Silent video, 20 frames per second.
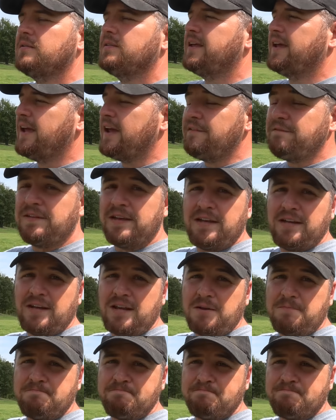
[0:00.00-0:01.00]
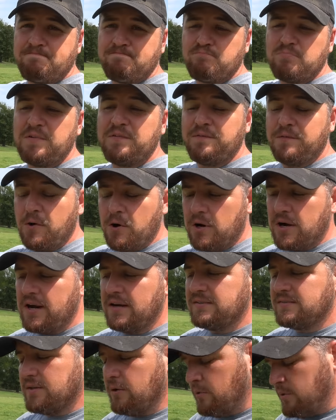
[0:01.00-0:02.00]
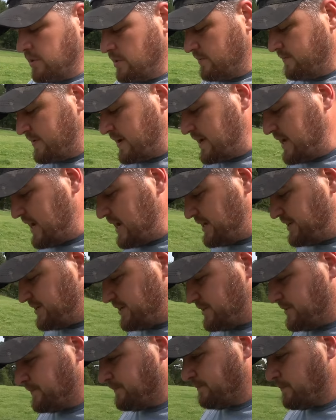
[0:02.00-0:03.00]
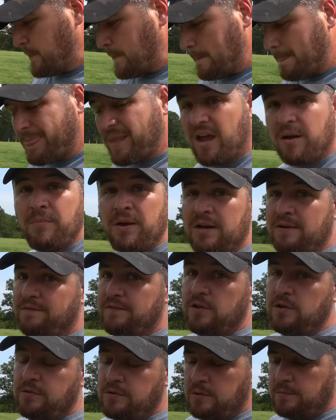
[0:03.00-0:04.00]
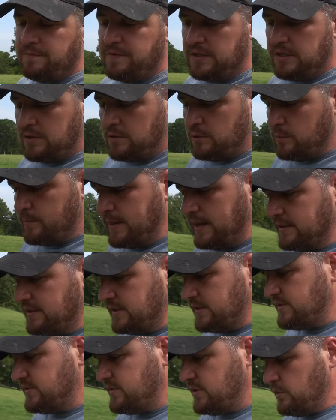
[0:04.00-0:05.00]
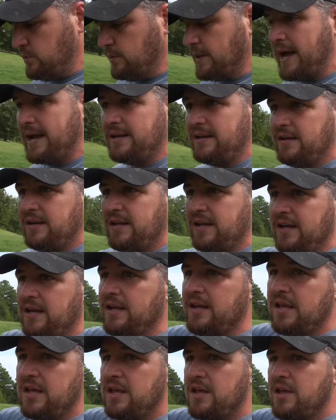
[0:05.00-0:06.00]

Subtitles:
evening before us going on vacation, I made a YouTube video about this too. Lightning hit